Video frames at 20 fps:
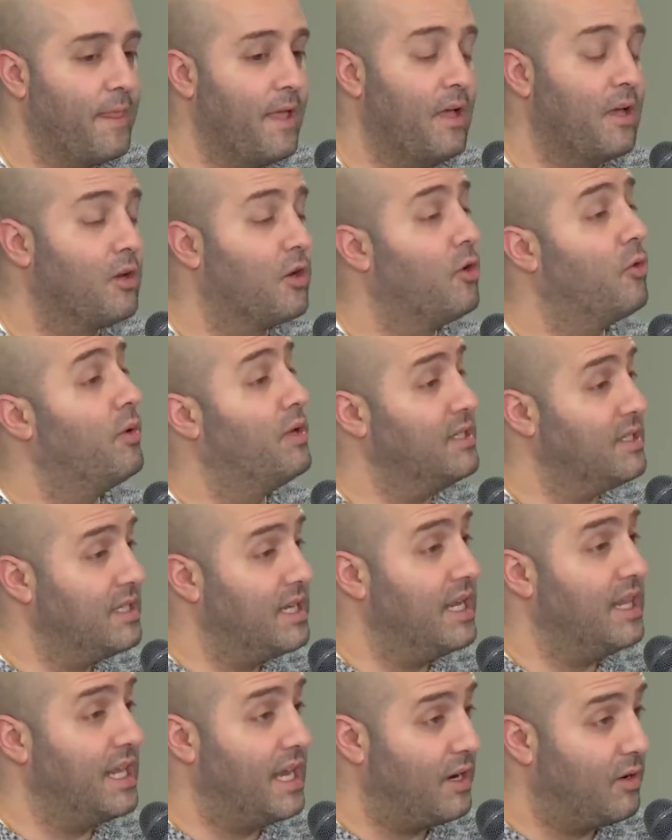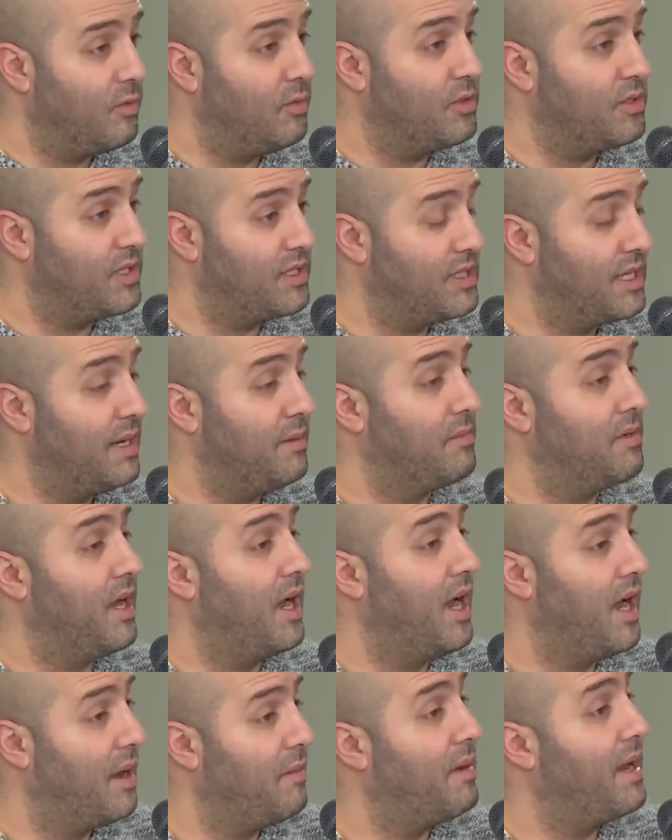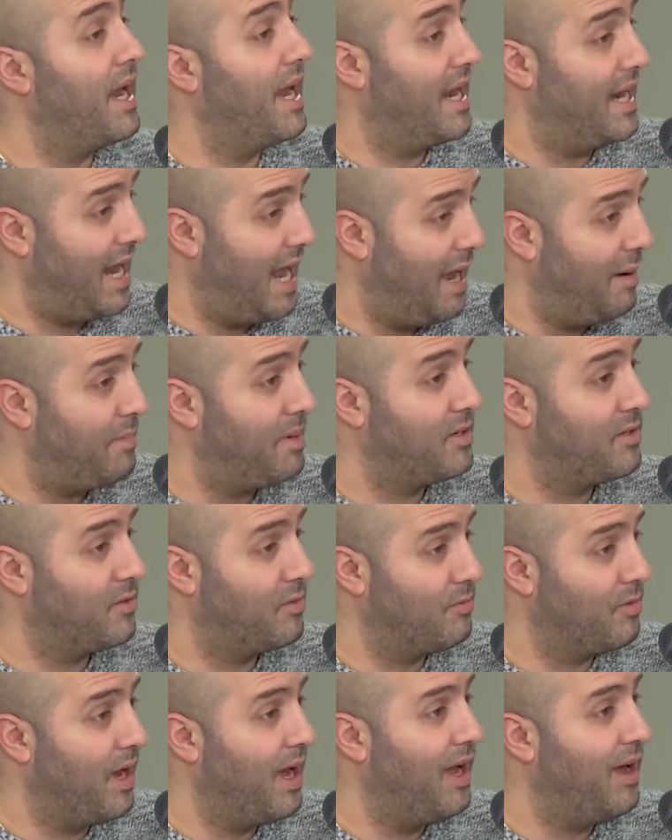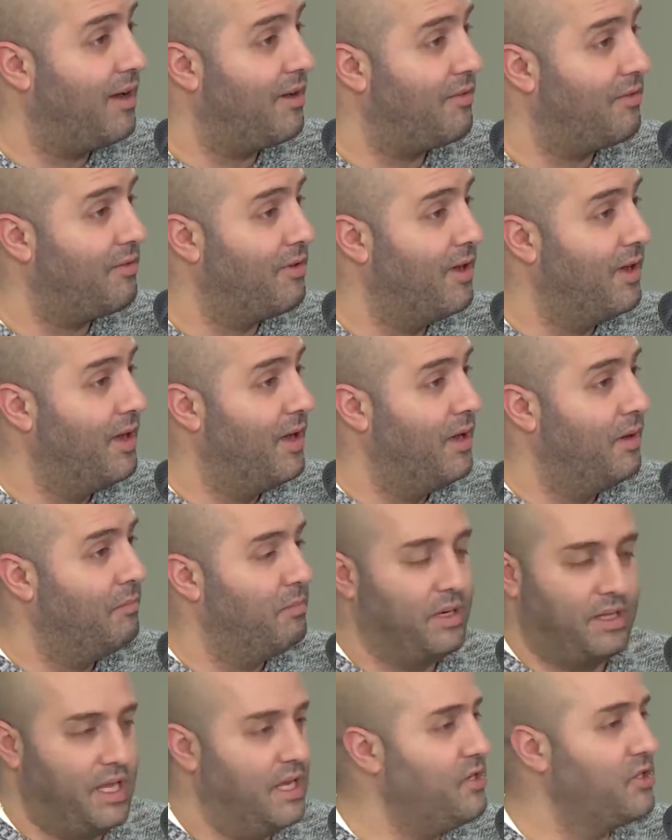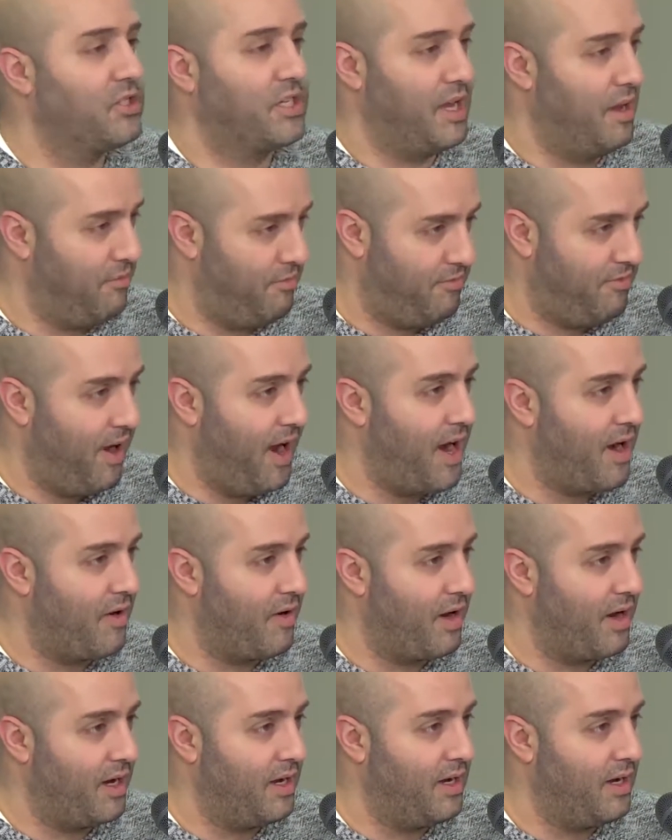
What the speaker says: Coincidentally, at almost the same time, it had happened to Ralph, but they just kept firing.